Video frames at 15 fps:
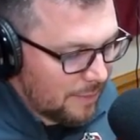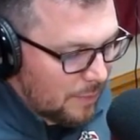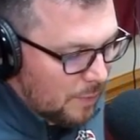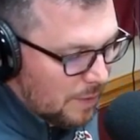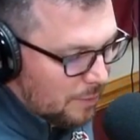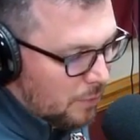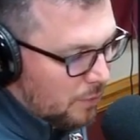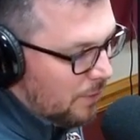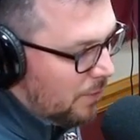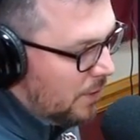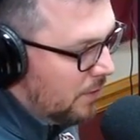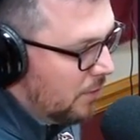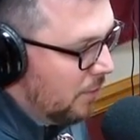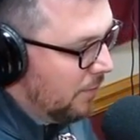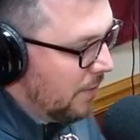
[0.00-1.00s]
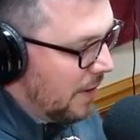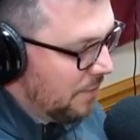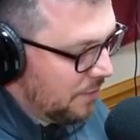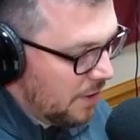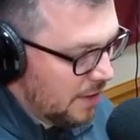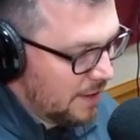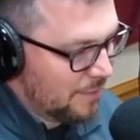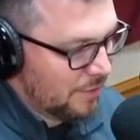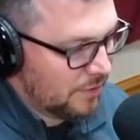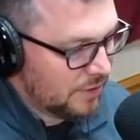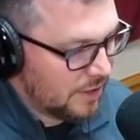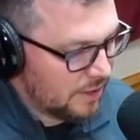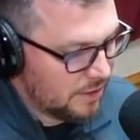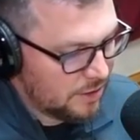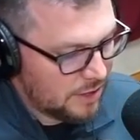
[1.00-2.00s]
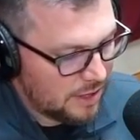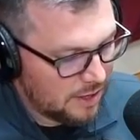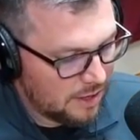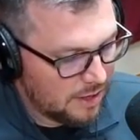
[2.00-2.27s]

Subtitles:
1.125 slugging percentage,